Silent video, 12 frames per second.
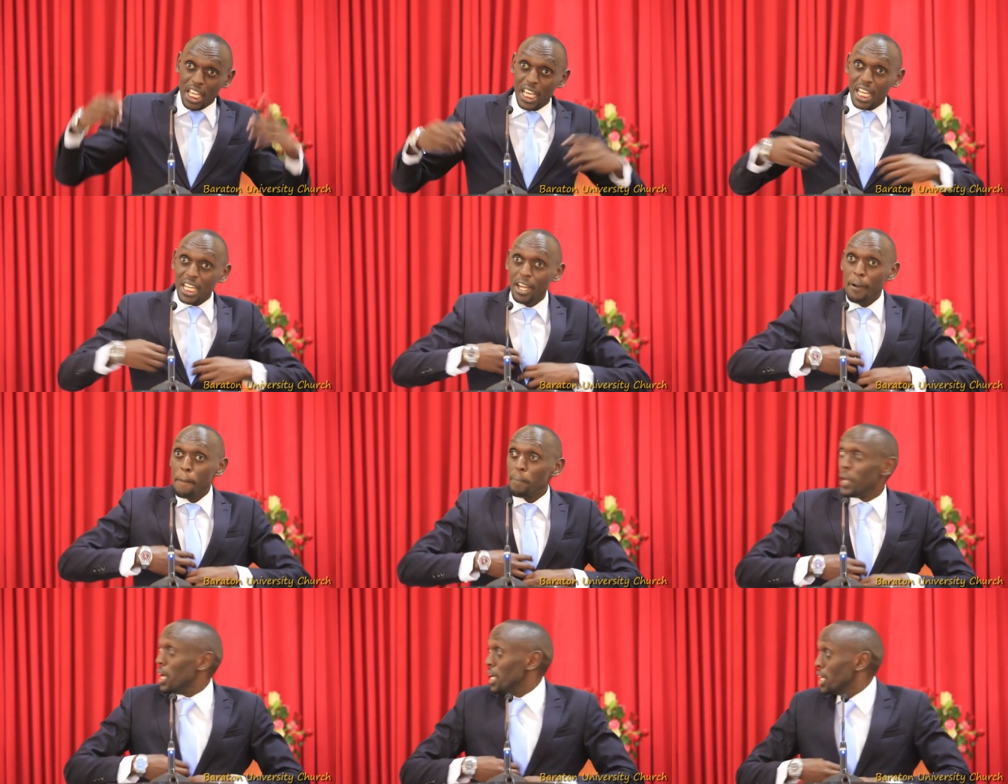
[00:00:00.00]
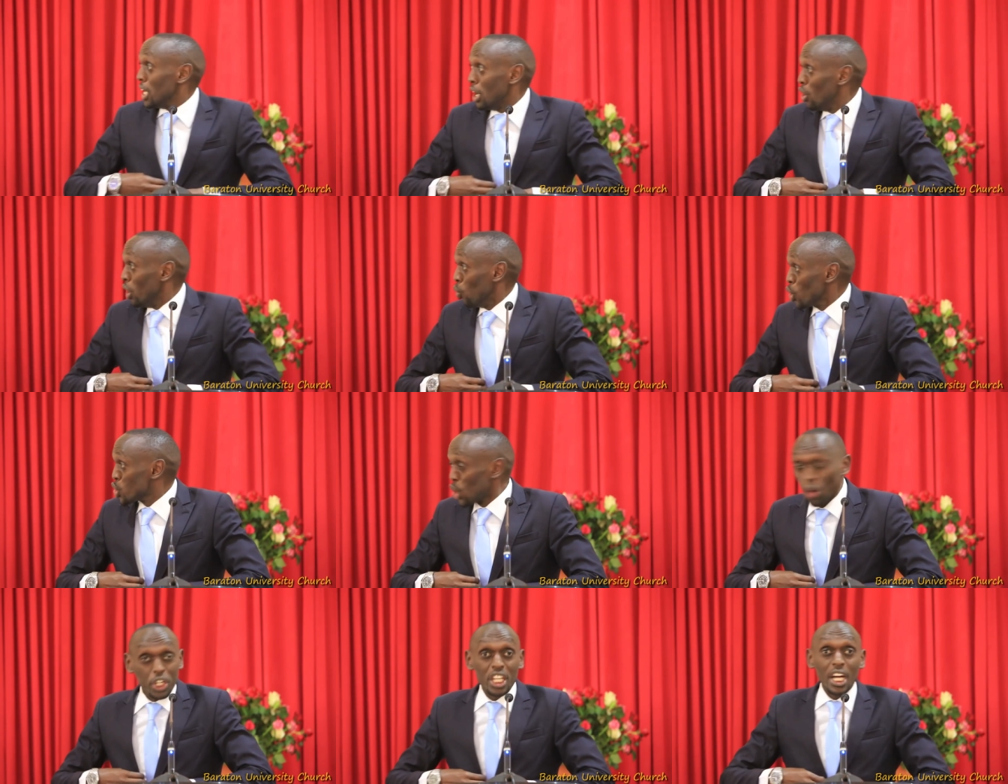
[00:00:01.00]
the head. And he, he was
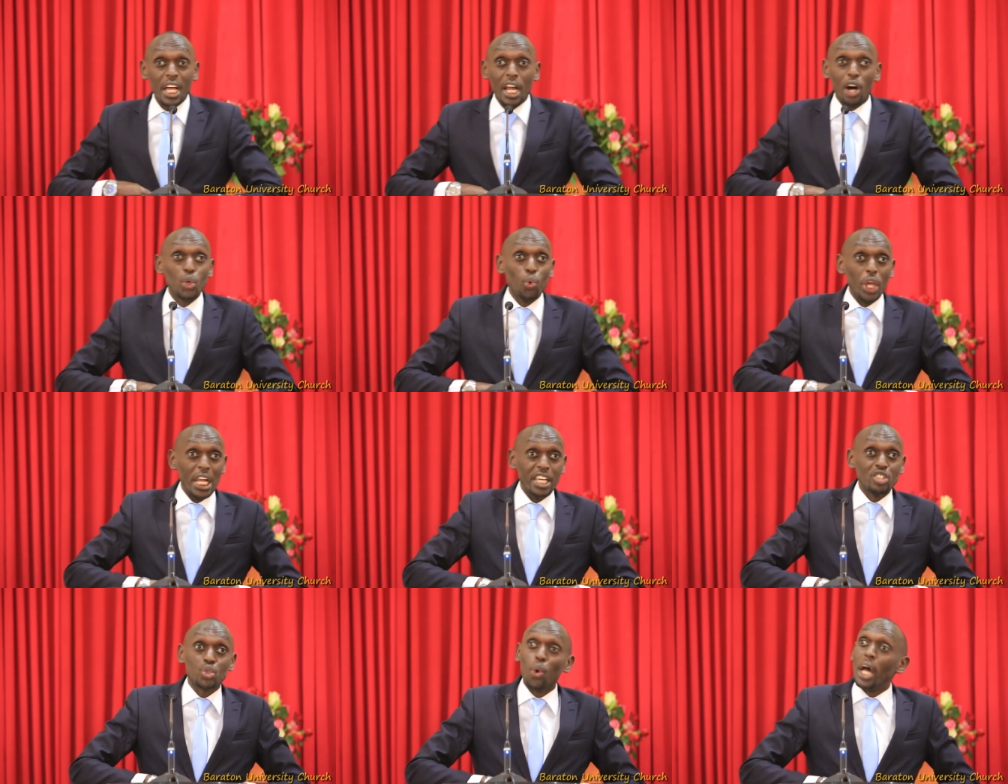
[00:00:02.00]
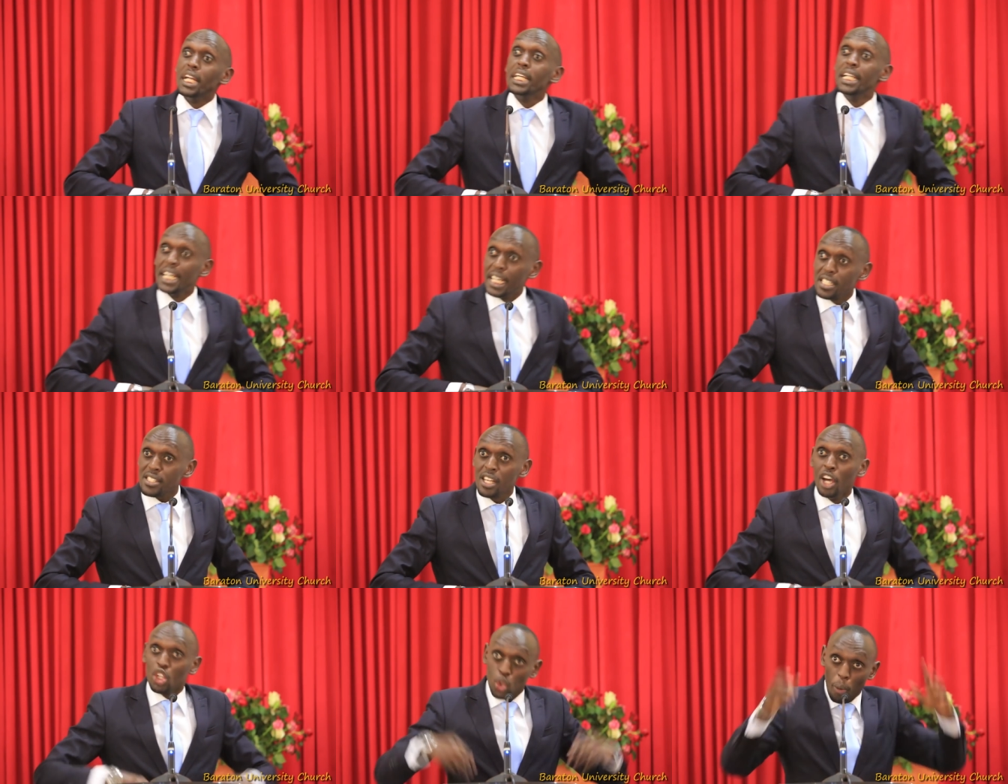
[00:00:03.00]
looking around, willing to
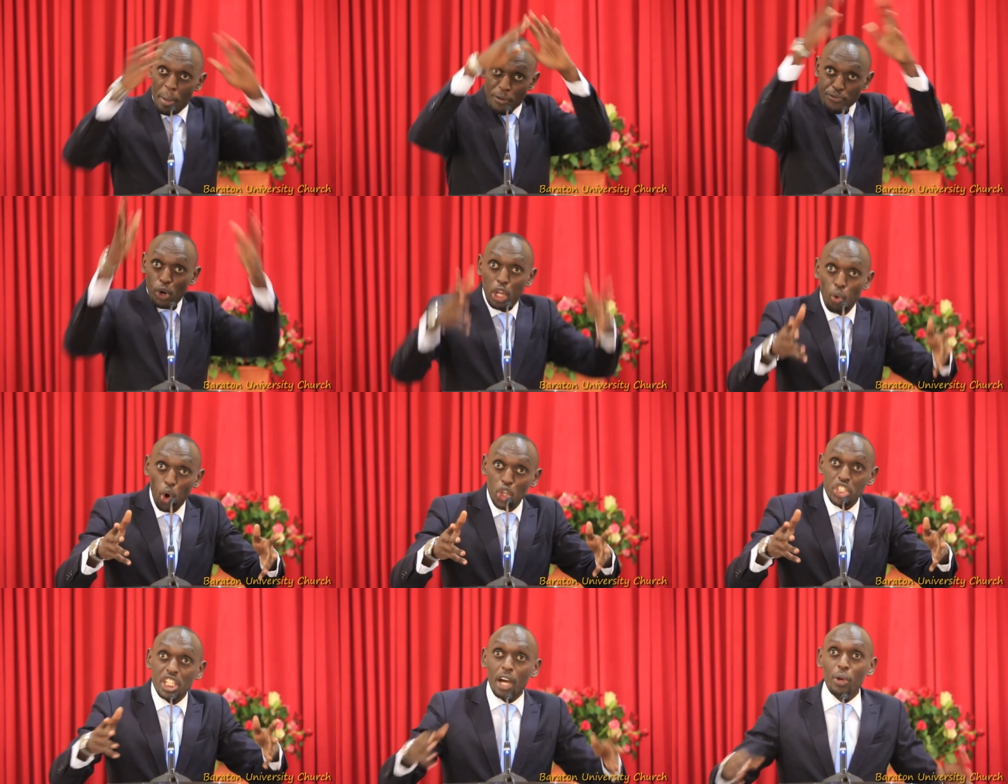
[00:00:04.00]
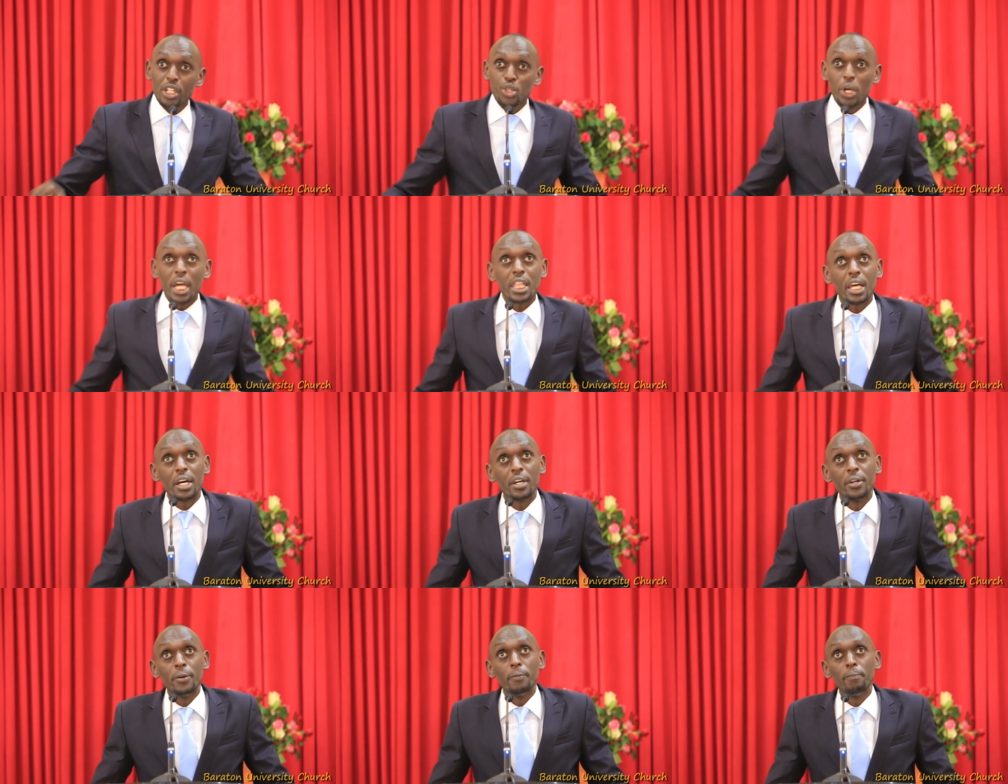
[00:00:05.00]
undress to be fully washed. Are we together?
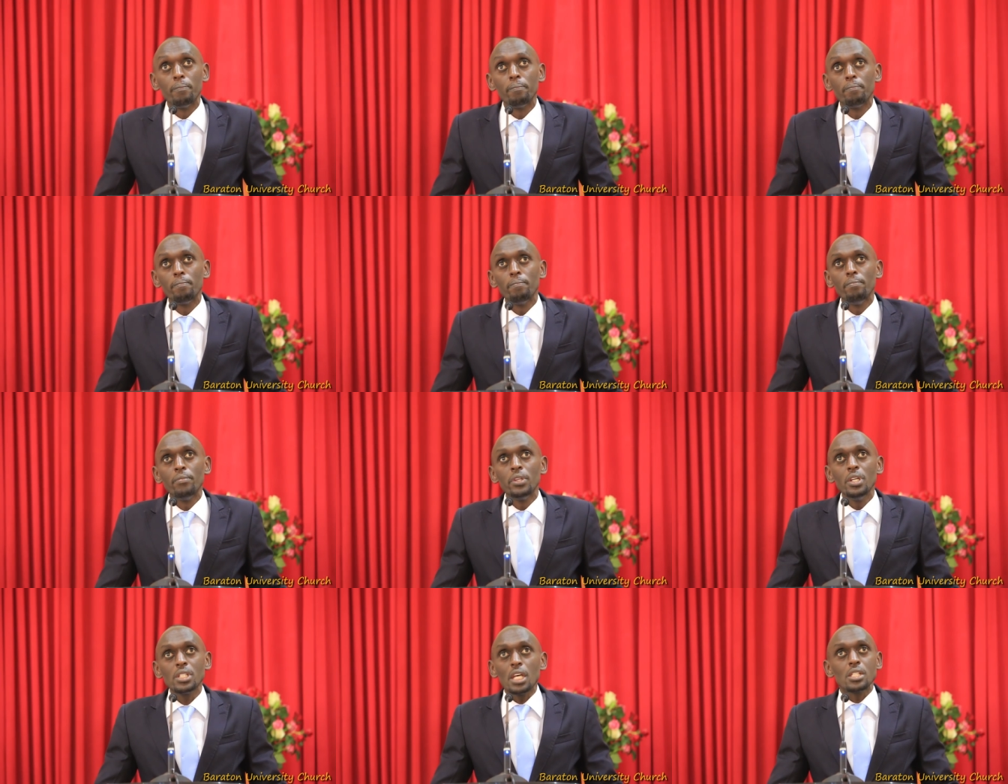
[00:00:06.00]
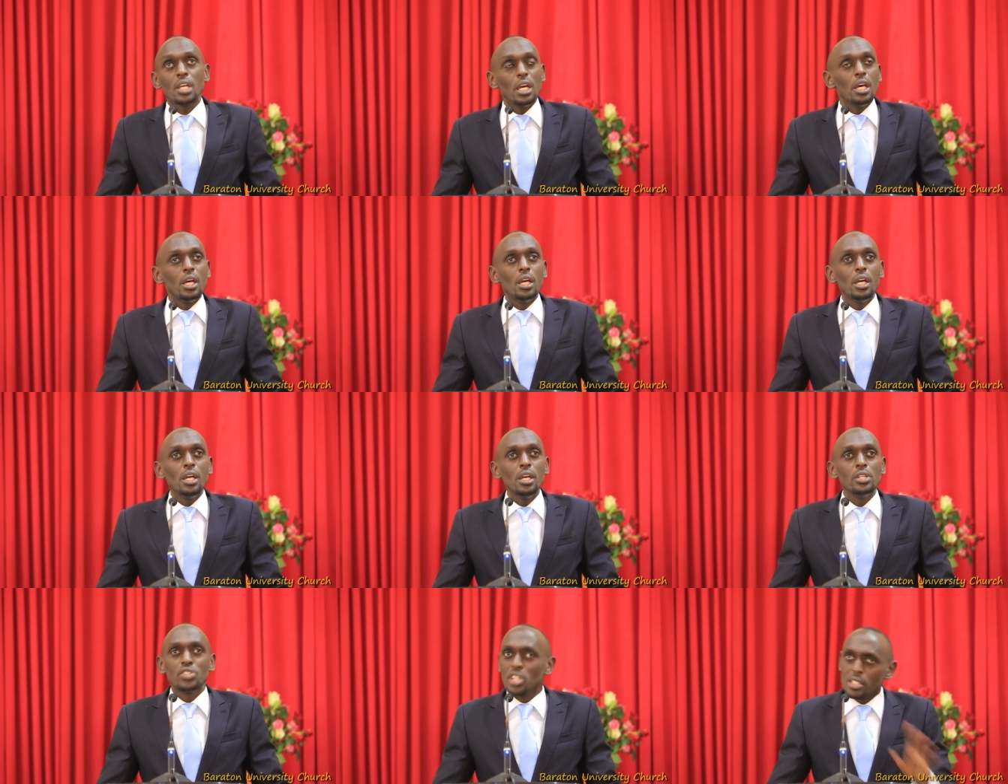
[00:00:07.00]
He says, eh, eh,
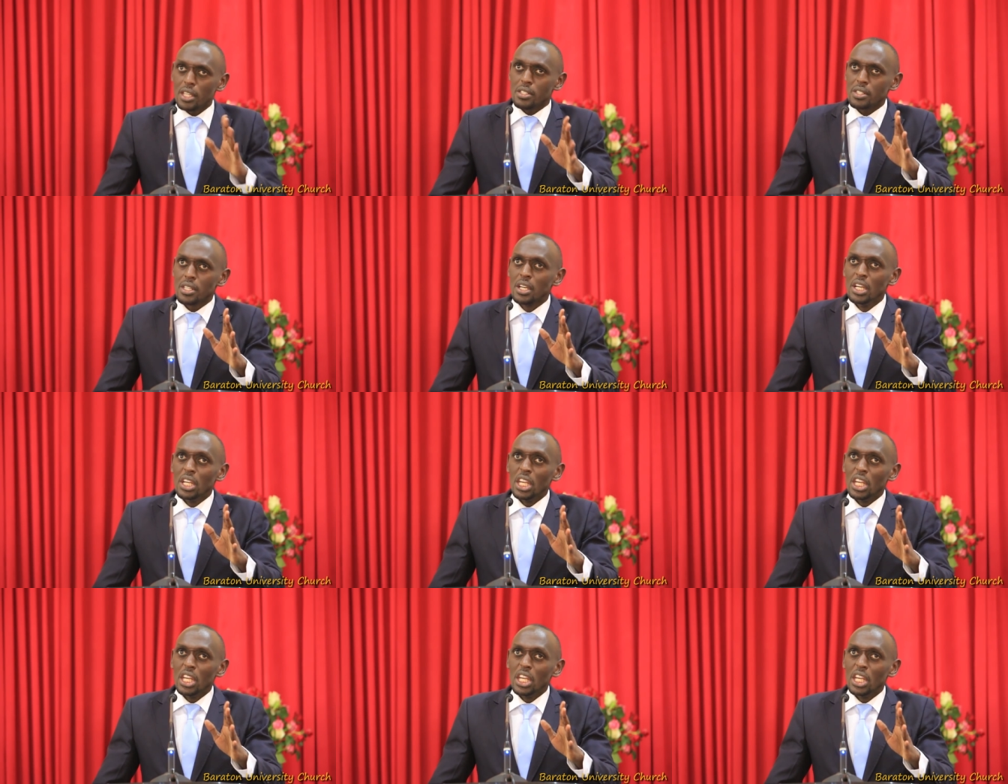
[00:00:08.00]
eh, Jesus,